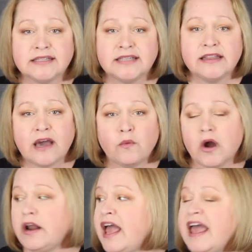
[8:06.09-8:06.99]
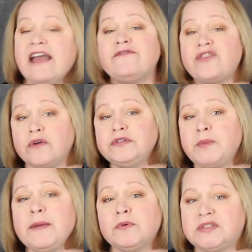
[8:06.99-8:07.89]
I said that word. If those
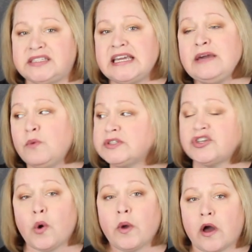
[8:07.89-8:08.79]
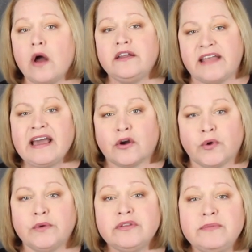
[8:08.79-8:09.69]
people see what's going on and they
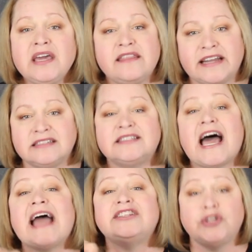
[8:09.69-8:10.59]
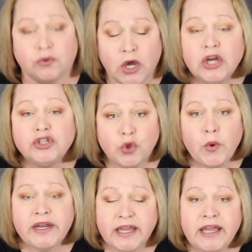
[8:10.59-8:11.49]
agree with me and they decide to
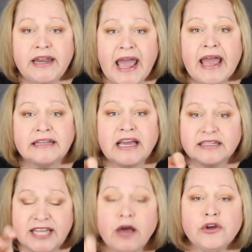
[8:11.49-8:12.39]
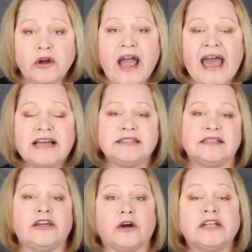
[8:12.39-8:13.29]
join in and tell your ass
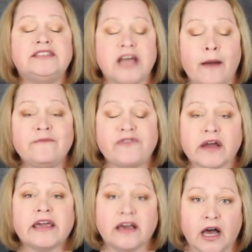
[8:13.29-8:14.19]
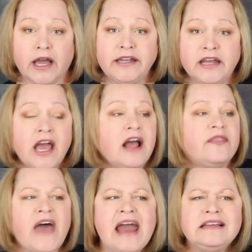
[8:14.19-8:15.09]
that you're a dumb fucking cunt,
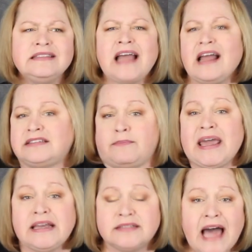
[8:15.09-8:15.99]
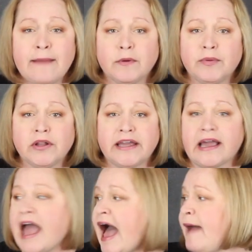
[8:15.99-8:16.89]
that is not, to me,
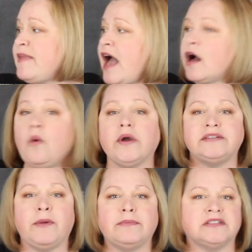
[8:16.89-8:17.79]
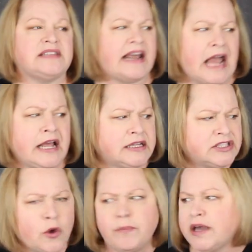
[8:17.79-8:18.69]
cyberbullying. I'm not going to people and saying, hey,
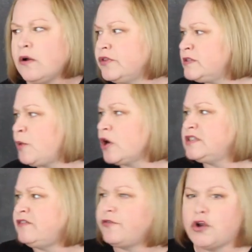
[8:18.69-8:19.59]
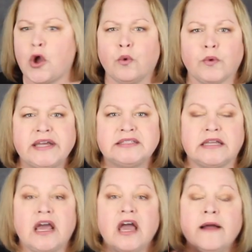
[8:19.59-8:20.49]
let's go pick on this person for no reason.